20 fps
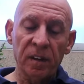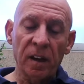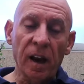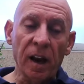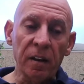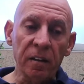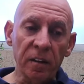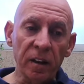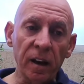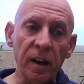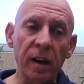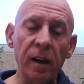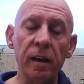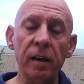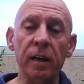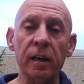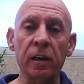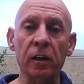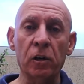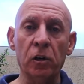And then
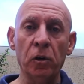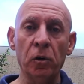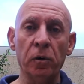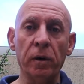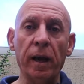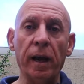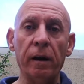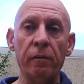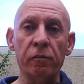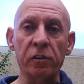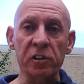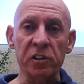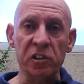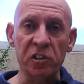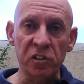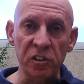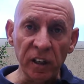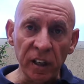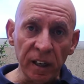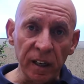include a
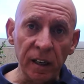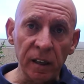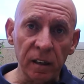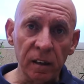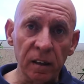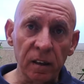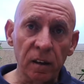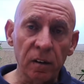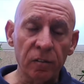receipt